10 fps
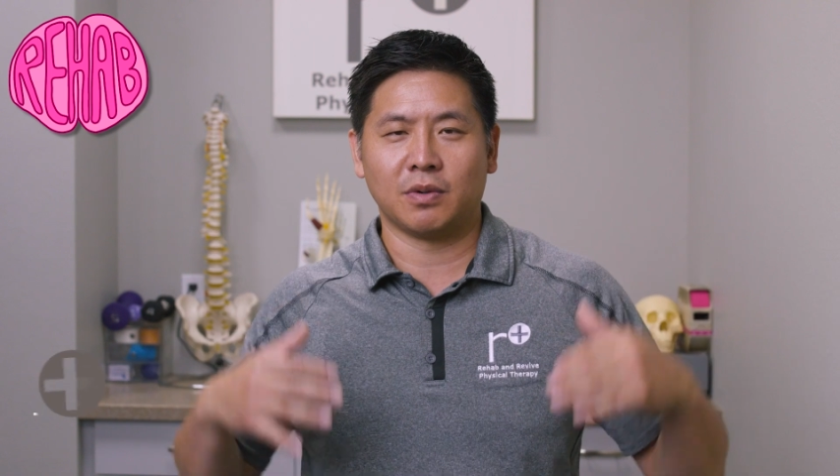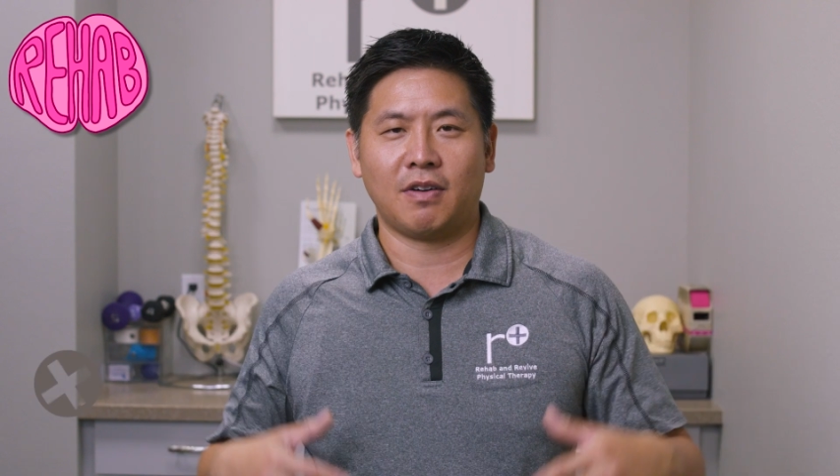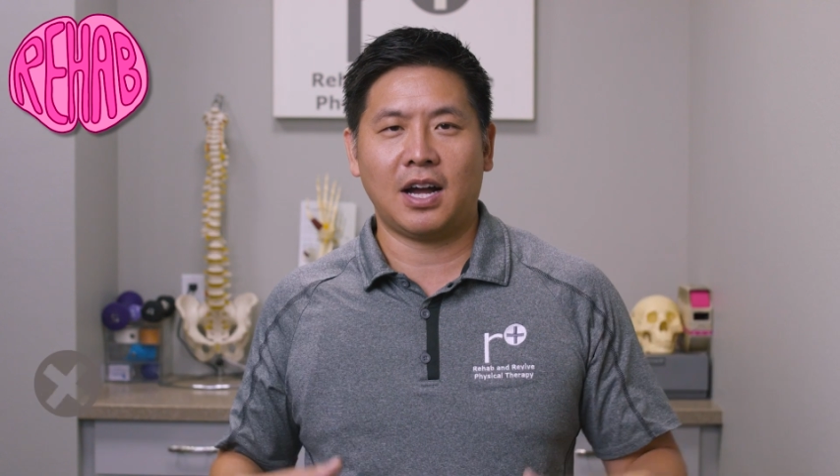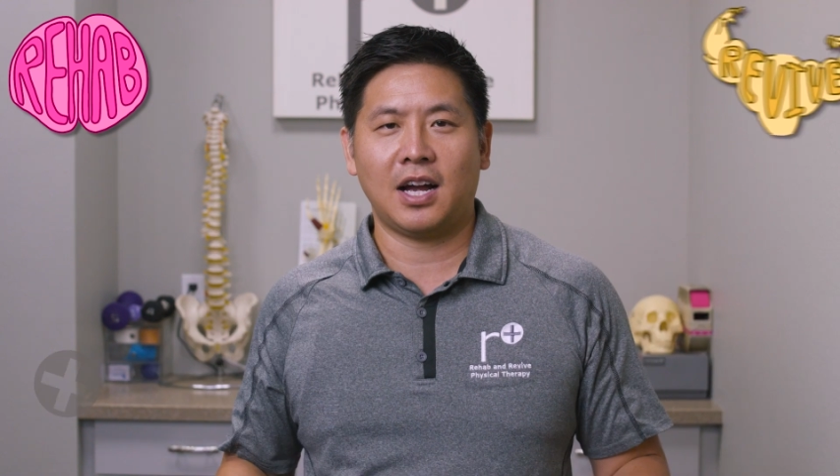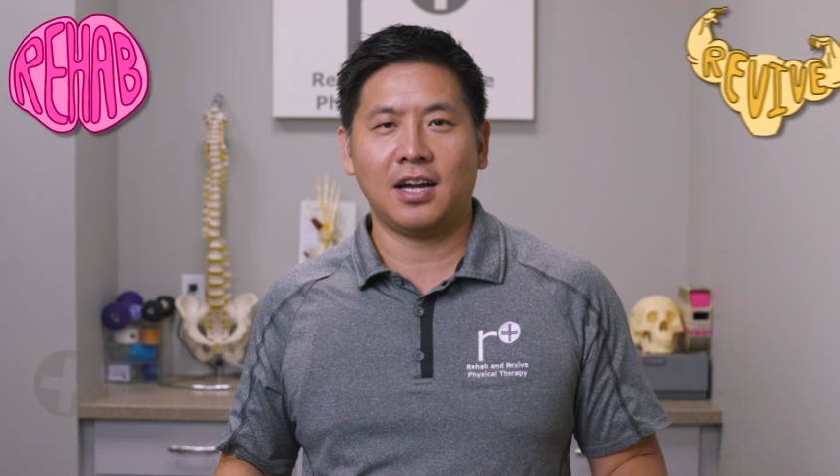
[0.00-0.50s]

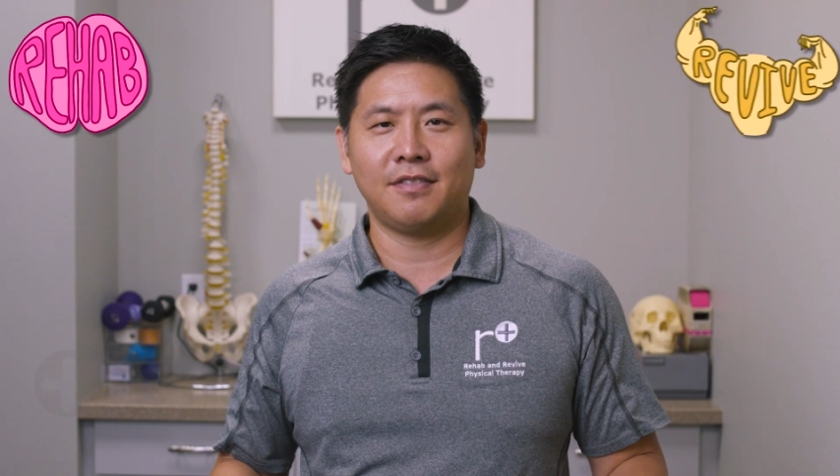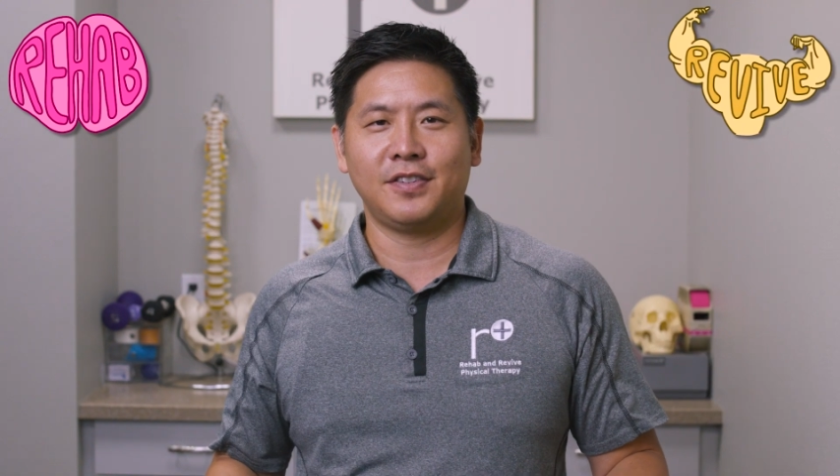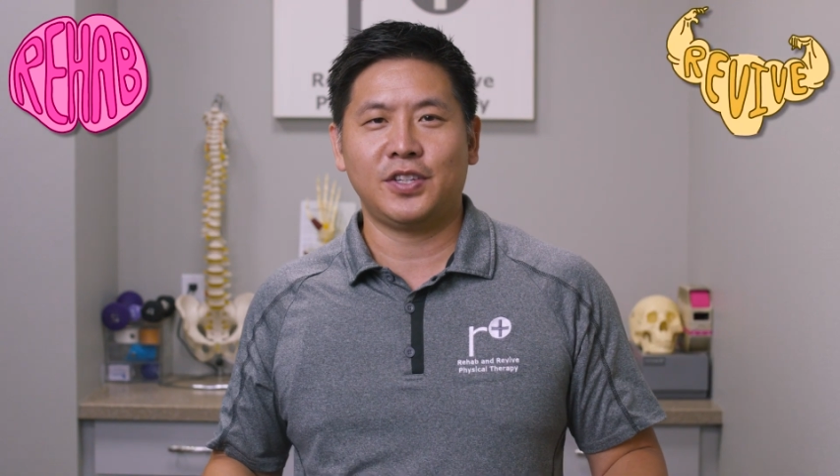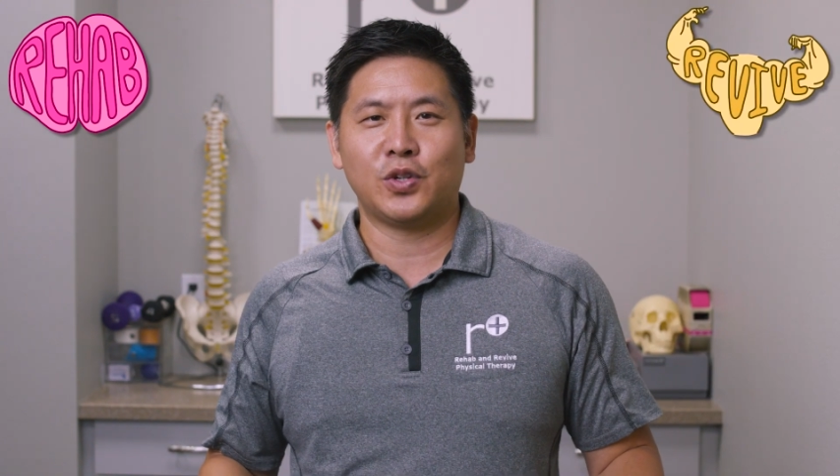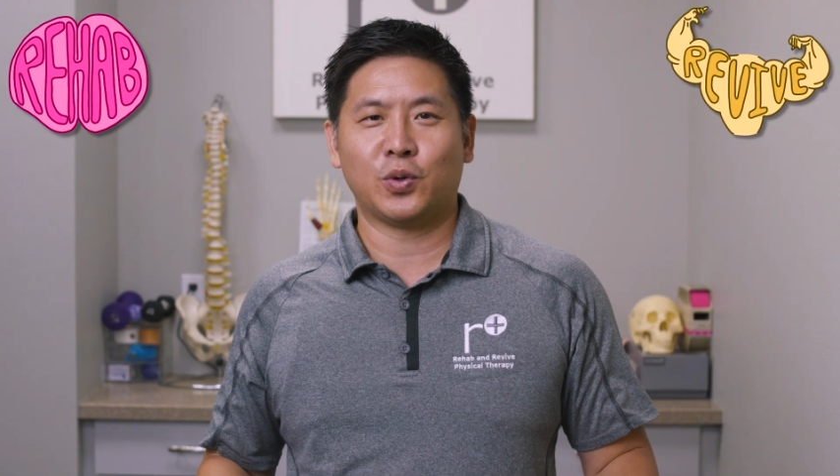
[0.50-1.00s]
revive
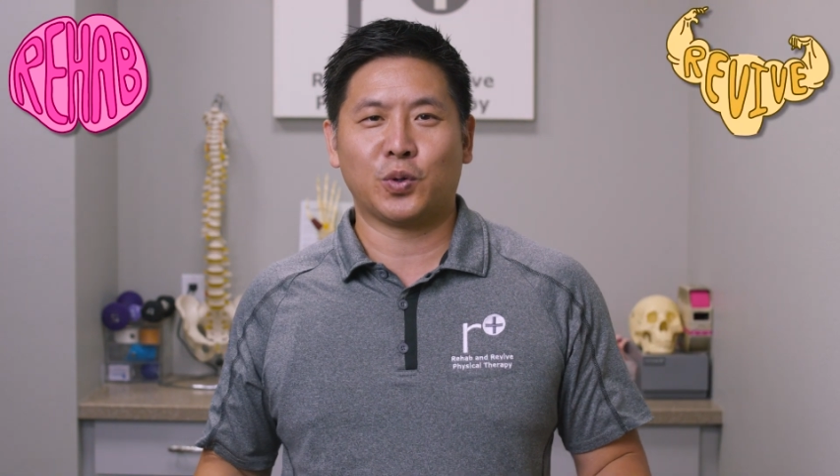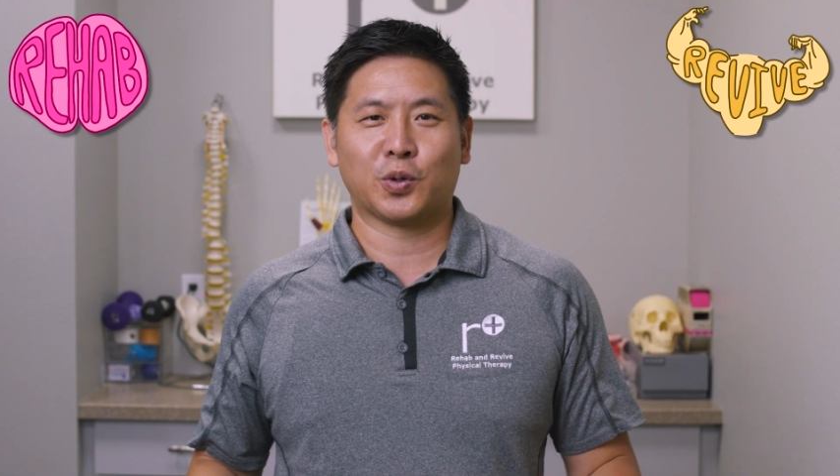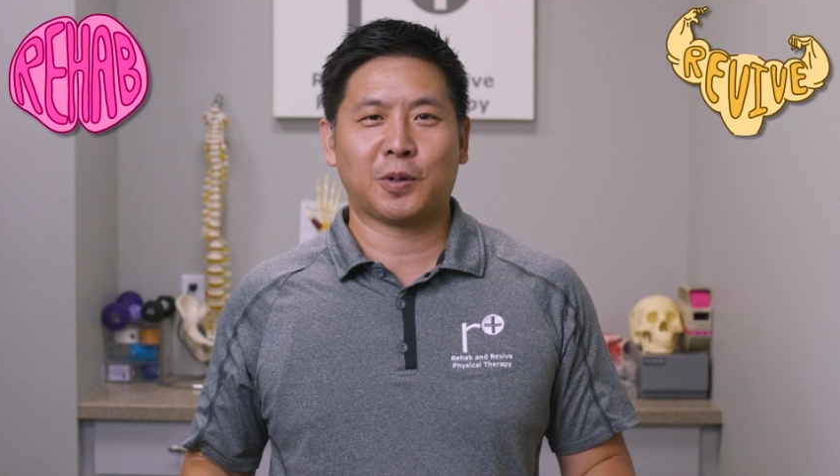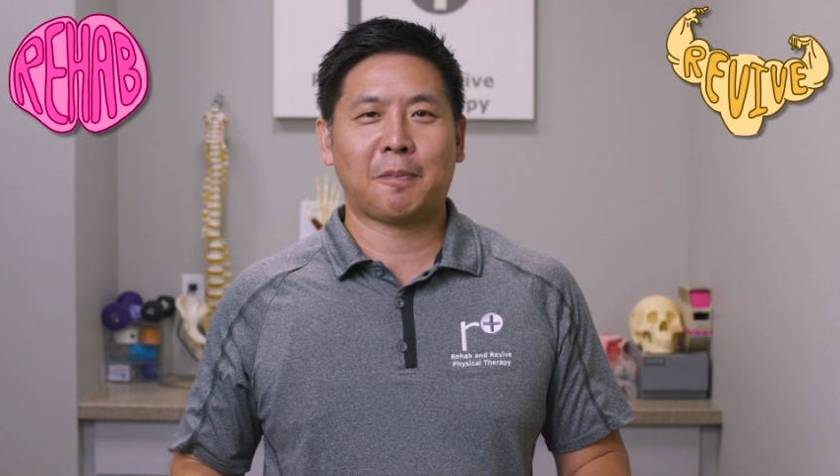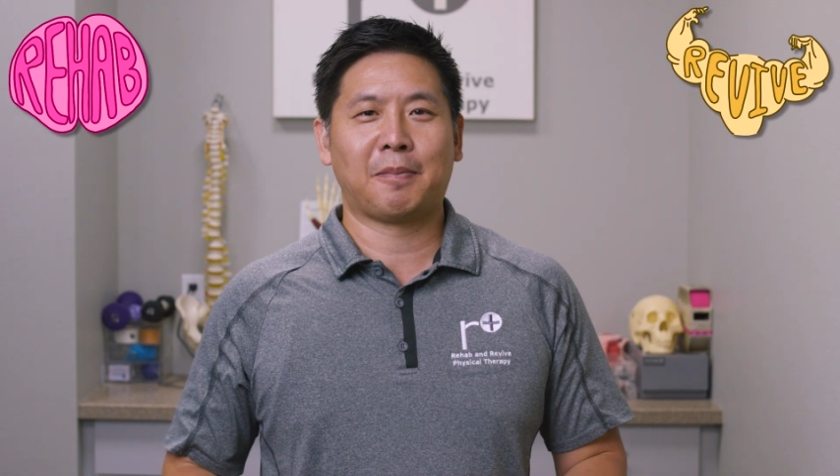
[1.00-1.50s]

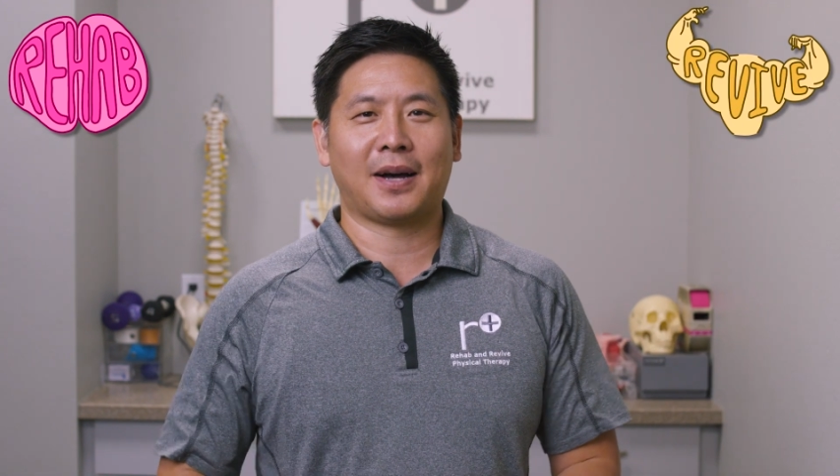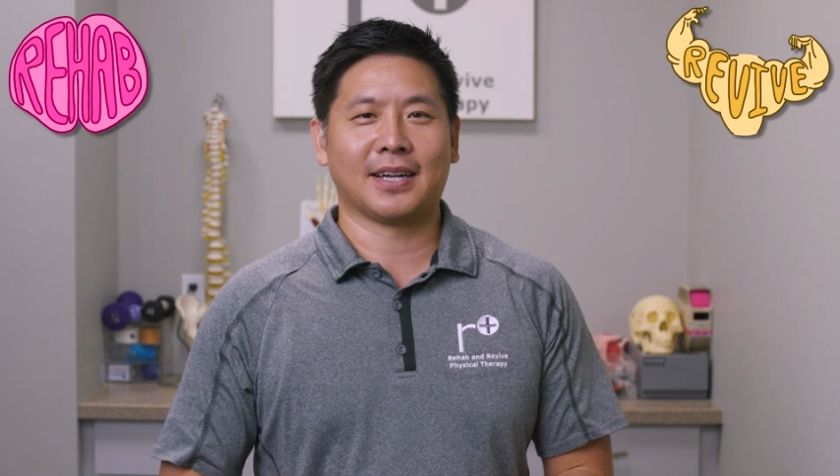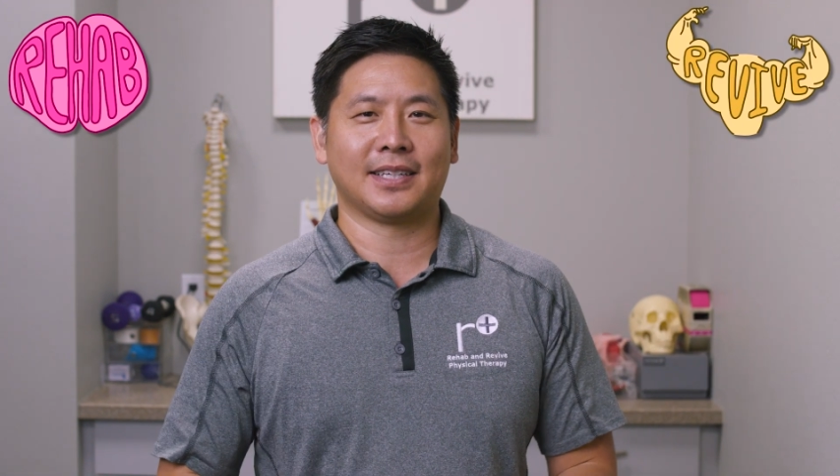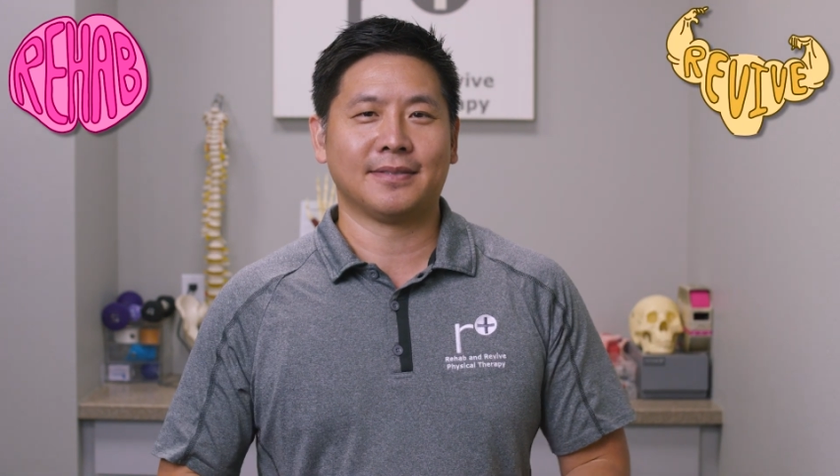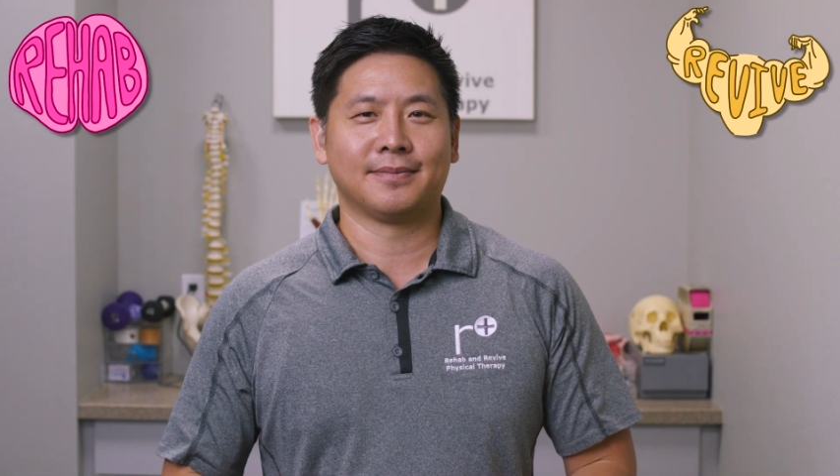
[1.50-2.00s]
your
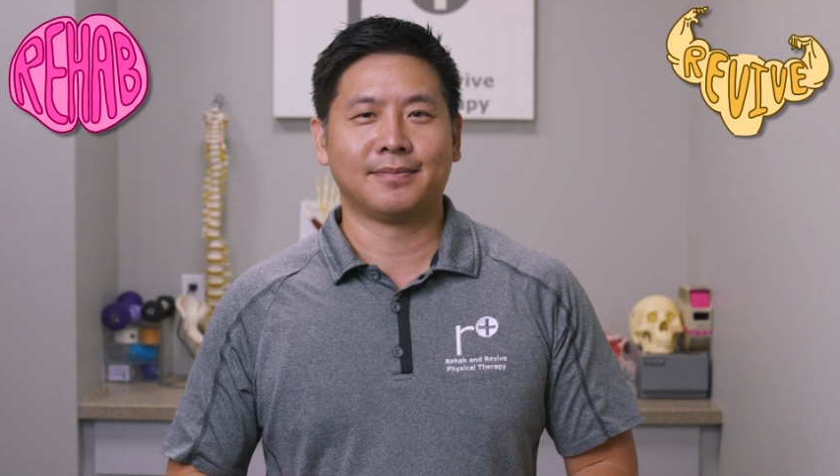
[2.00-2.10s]
body.